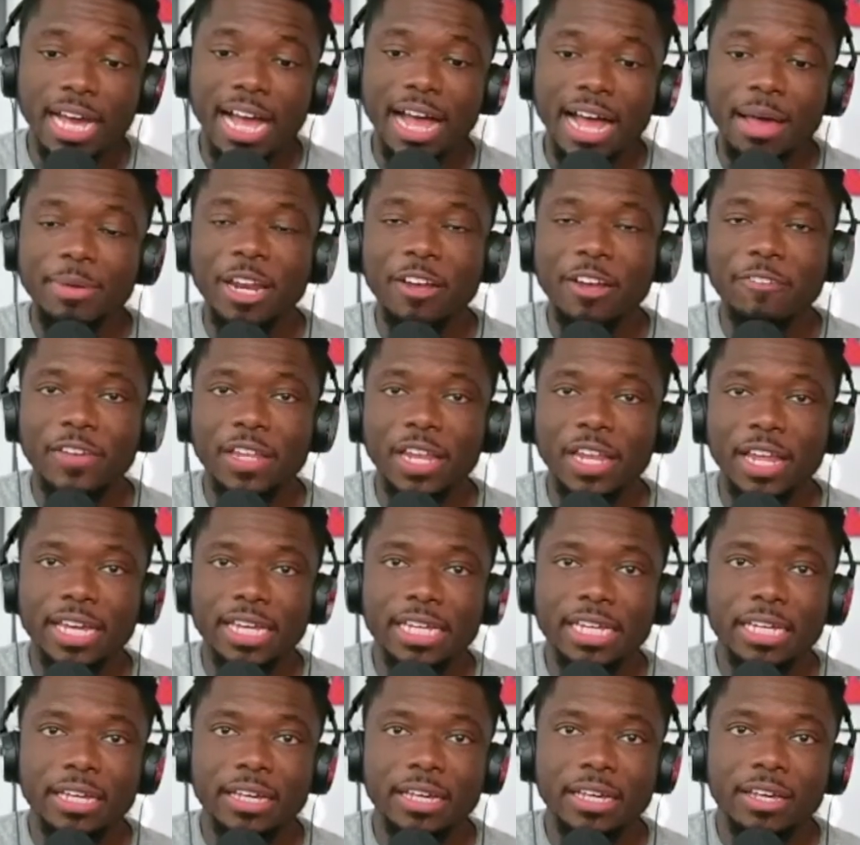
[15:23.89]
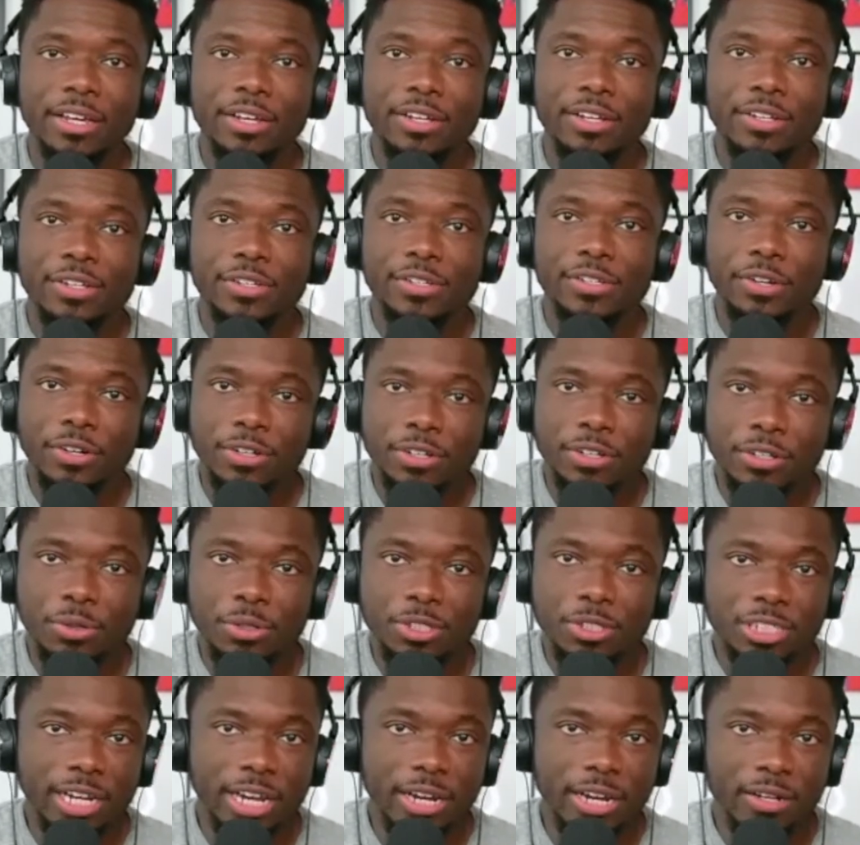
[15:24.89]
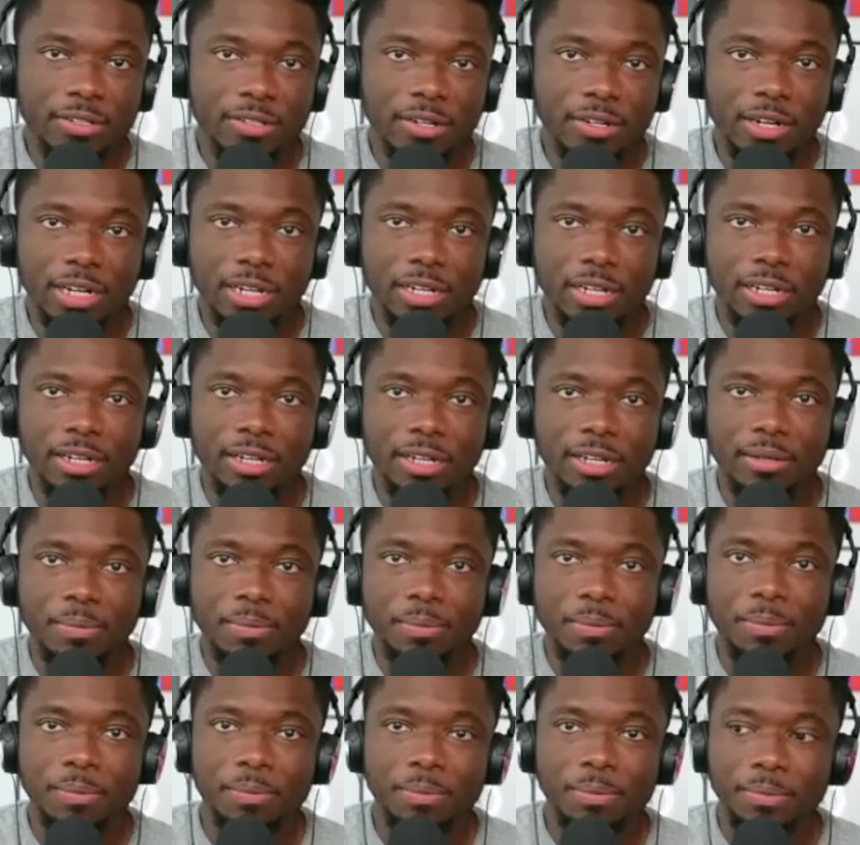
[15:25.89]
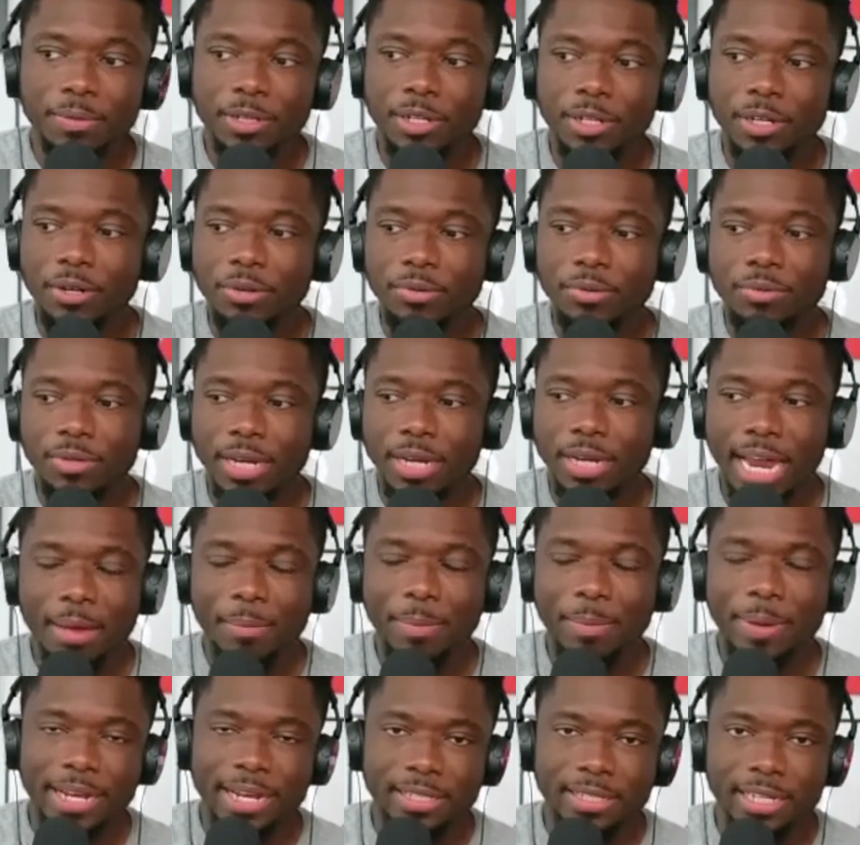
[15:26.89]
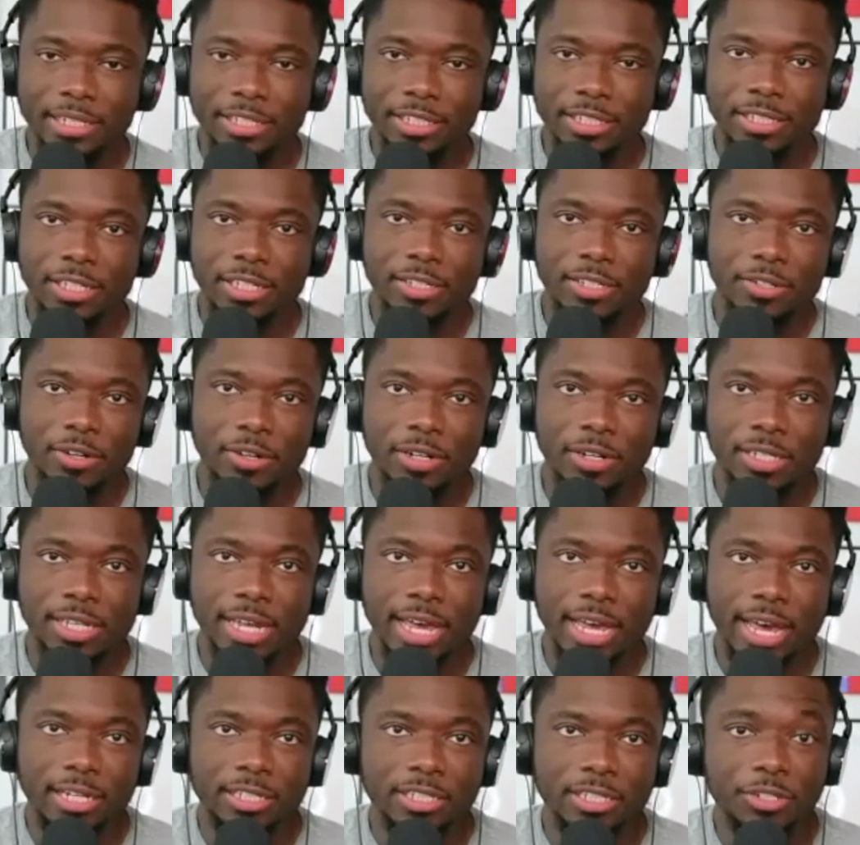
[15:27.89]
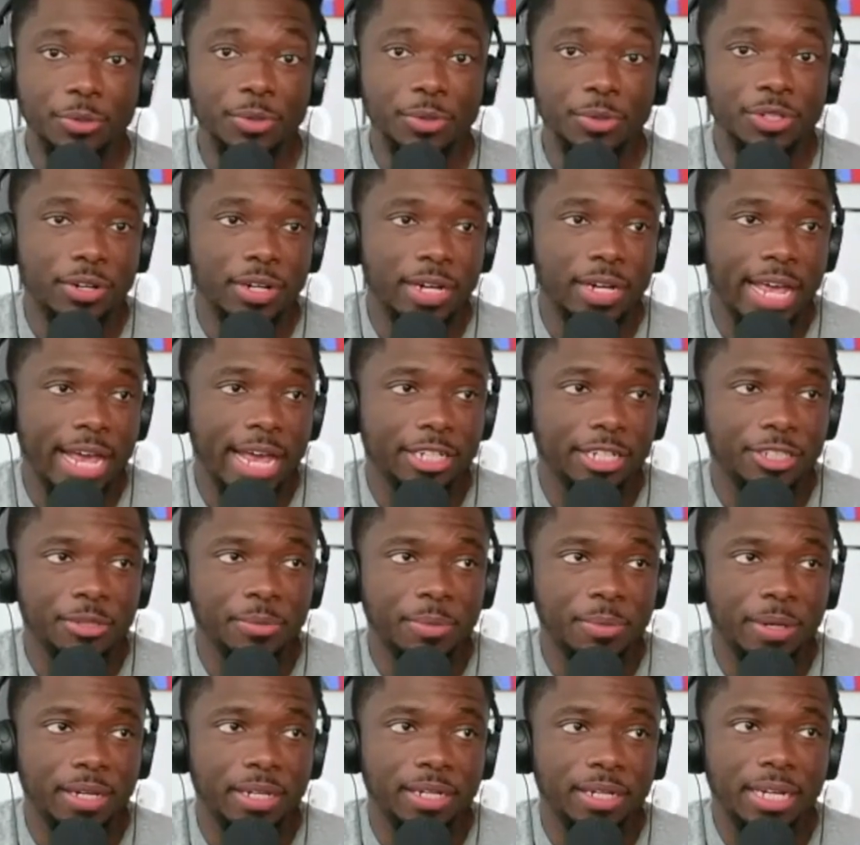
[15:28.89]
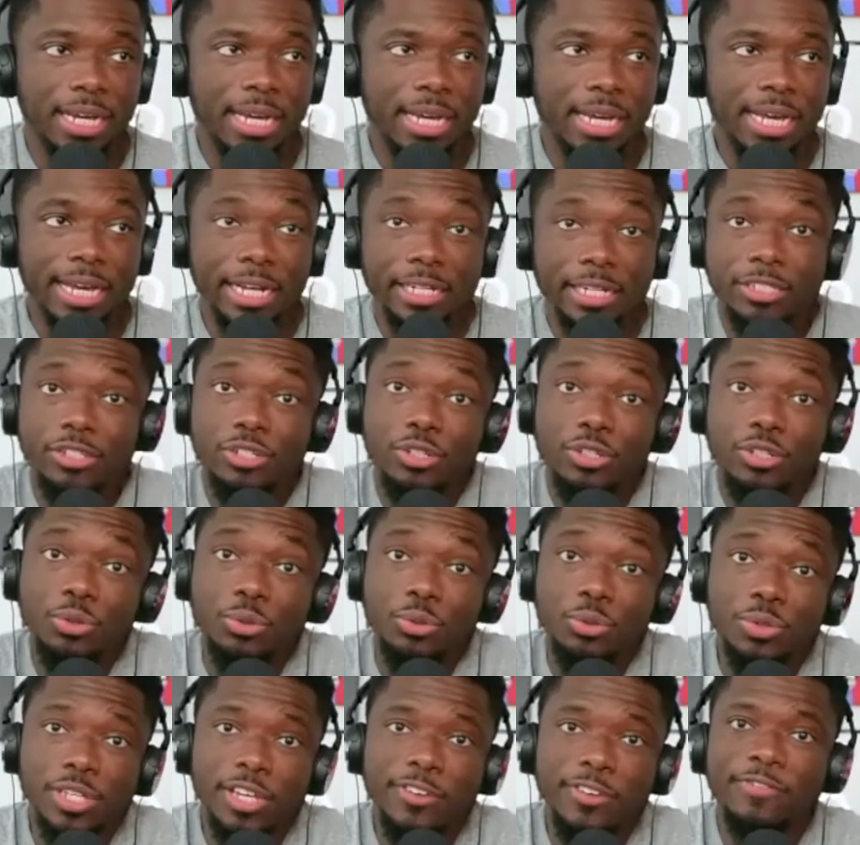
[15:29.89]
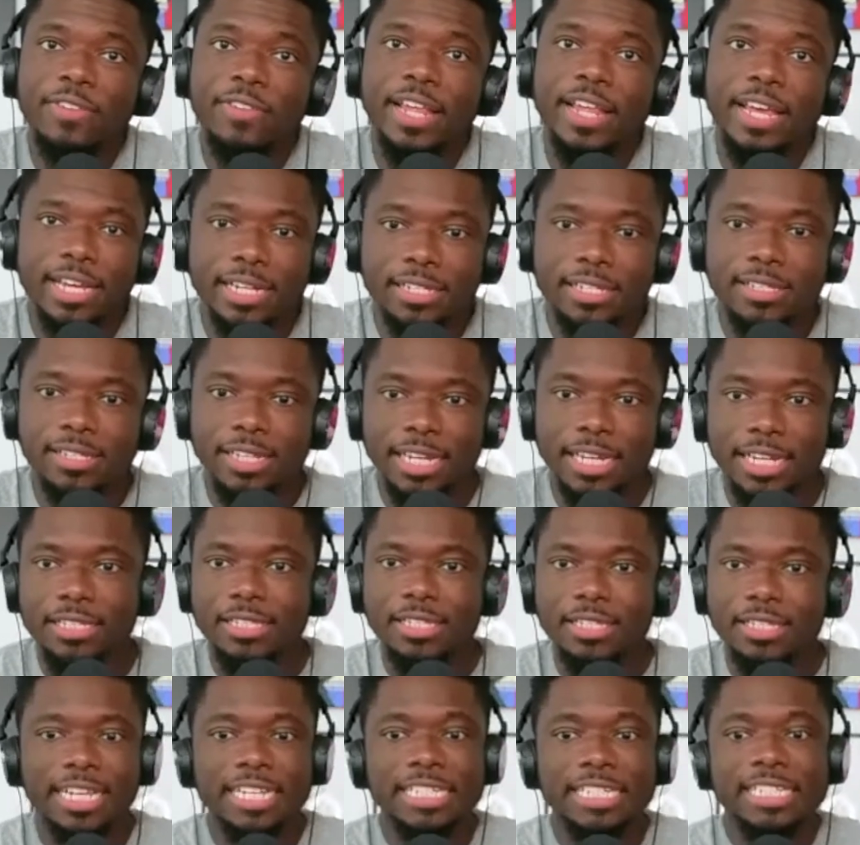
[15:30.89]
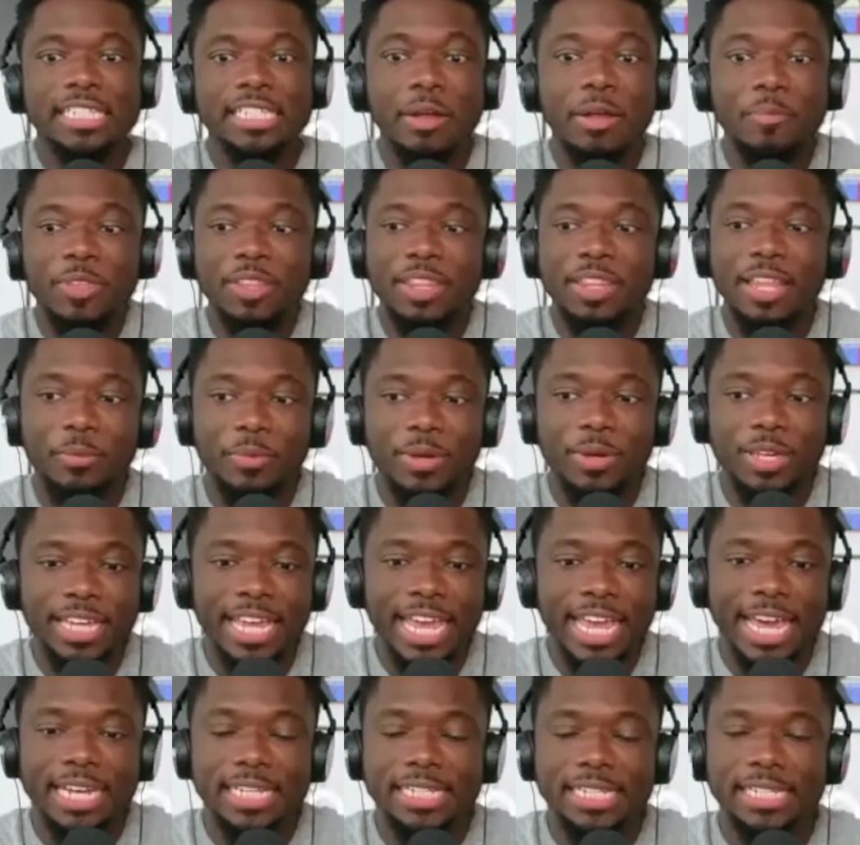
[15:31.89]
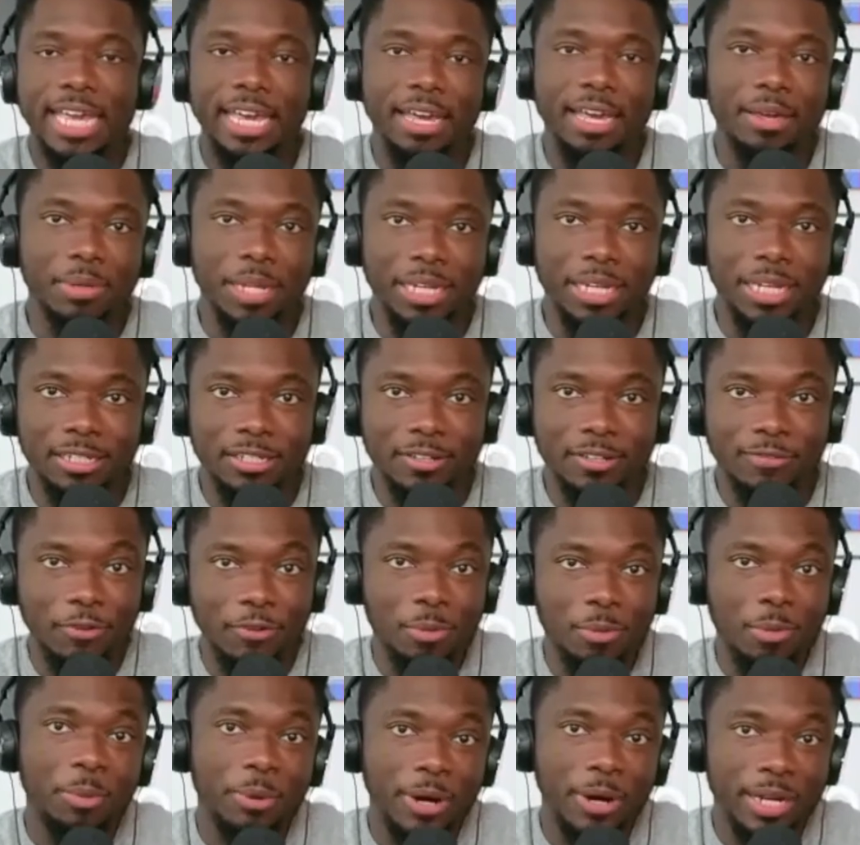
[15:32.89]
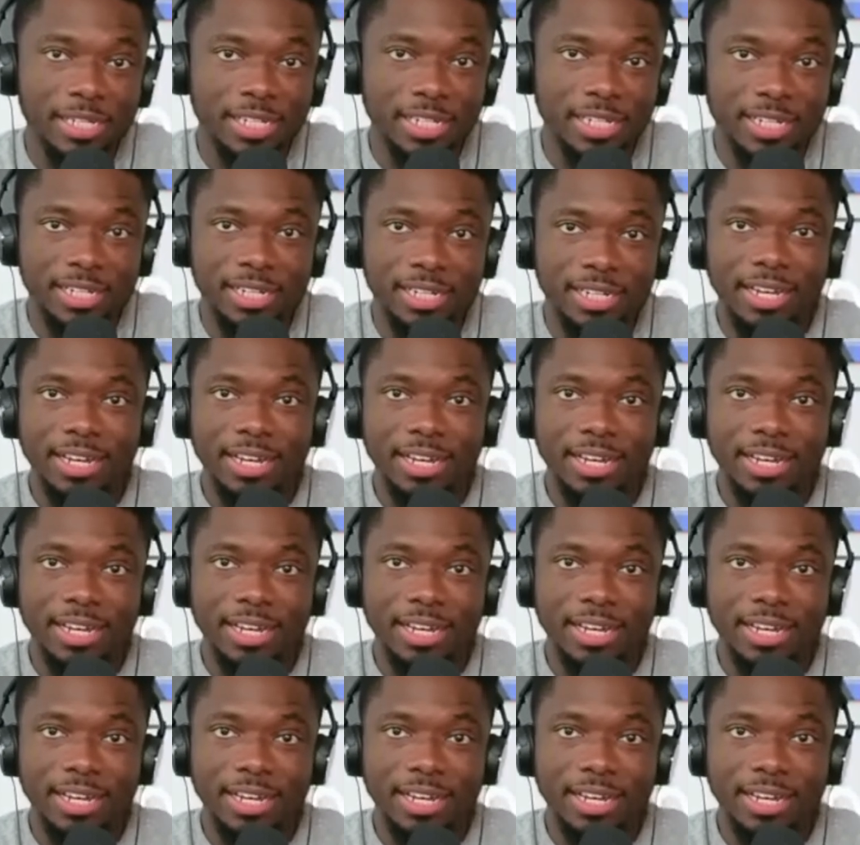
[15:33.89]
I mean, I feel like certain news channels are gonna, you know, not pay attention to certain exact to a certain action, but it's news. If like it's it's it's something that we can't escape. Like he's a former president.